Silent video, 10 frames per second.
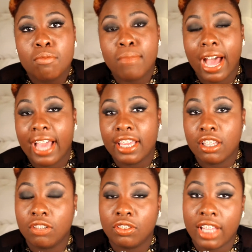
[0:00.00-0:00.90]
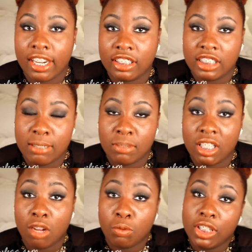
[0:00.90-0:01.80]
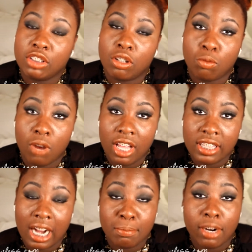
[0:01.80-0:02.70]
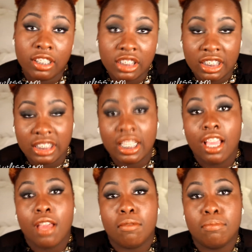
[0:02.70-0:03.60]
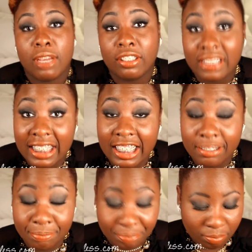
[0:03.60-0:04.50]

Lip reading: my Huetiful Hair Steamer, the original one that I purchased, melted.